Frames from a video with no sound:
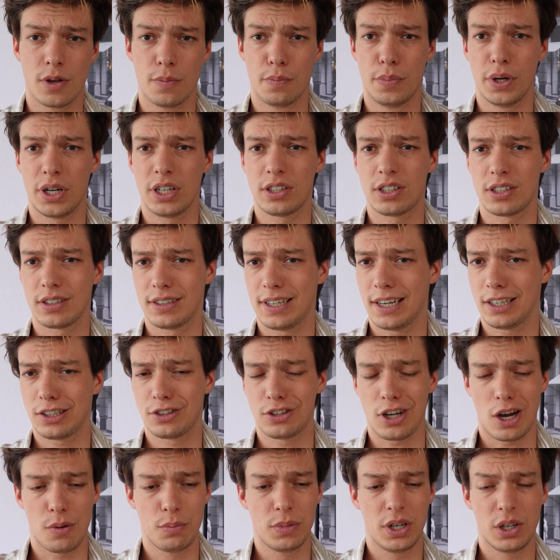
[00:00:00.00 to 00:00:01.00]
but their
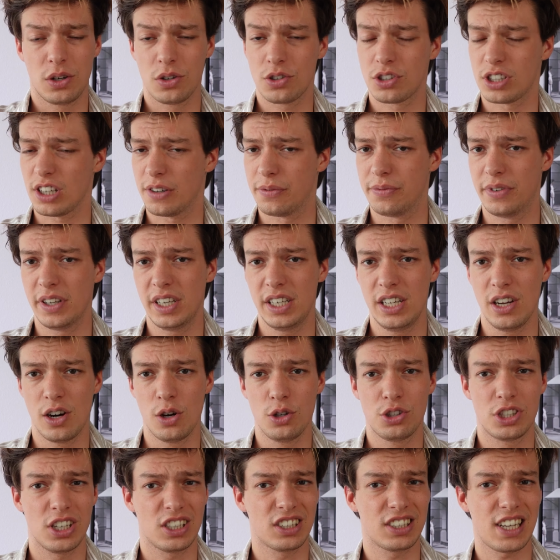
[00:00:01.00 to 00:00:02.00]
thumbnails, their
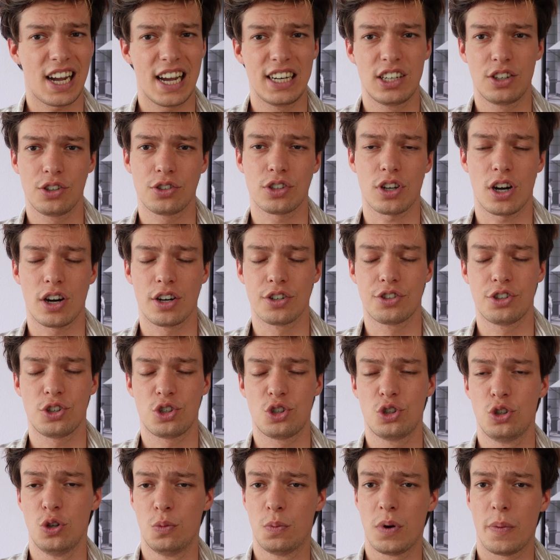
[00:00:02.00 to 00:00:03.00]
videos, their titles are
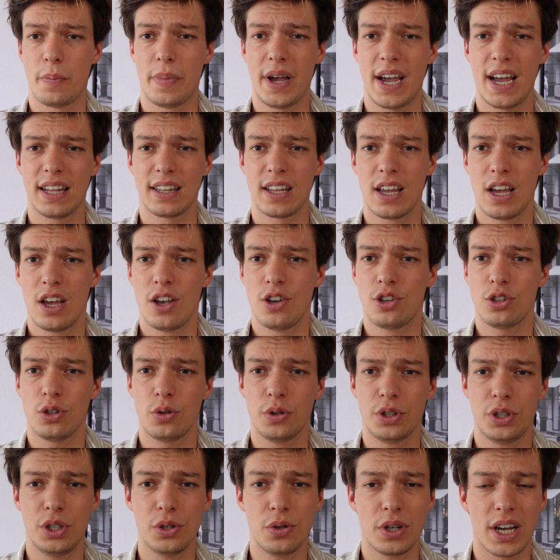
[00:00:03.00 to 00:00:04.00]
just super bad. So
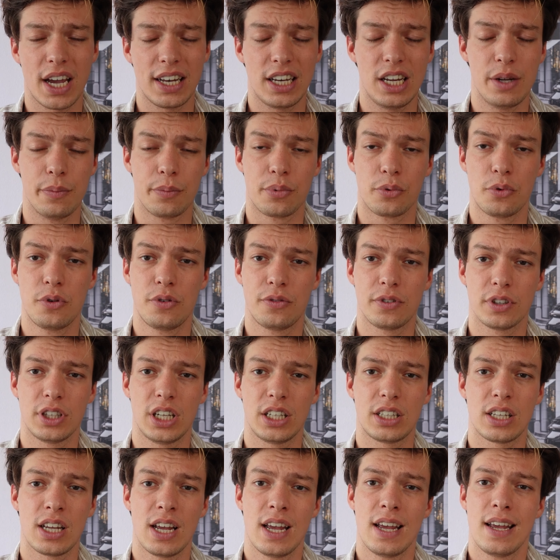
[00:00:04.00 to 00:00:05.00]
you can improve on
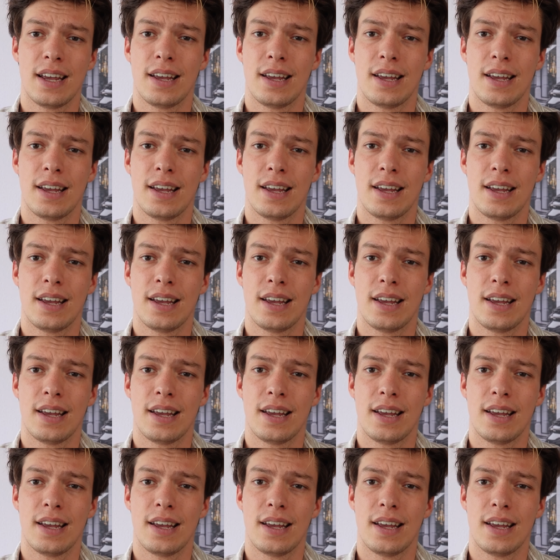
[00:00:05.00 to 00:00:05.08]
it.